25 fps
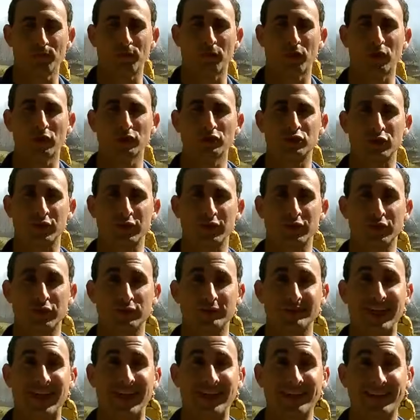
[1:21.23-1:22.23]
burns are a near
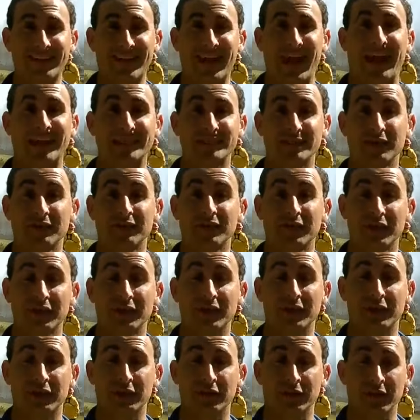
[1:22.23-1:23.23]
daily activity
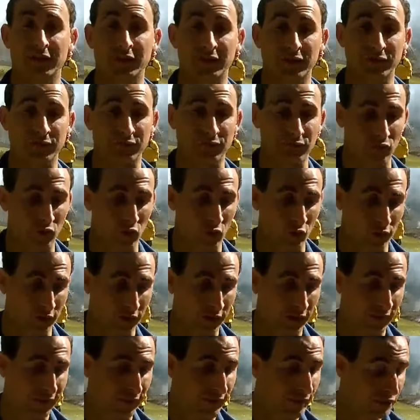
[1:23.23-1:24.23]
here in Florida.
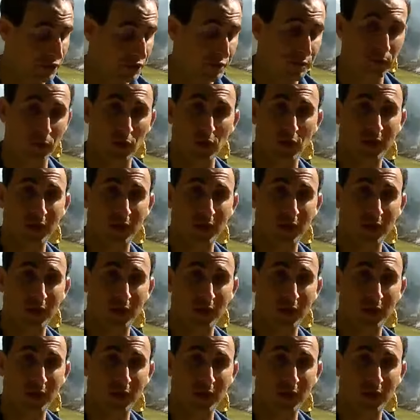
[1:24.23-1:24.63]
The Hillsborough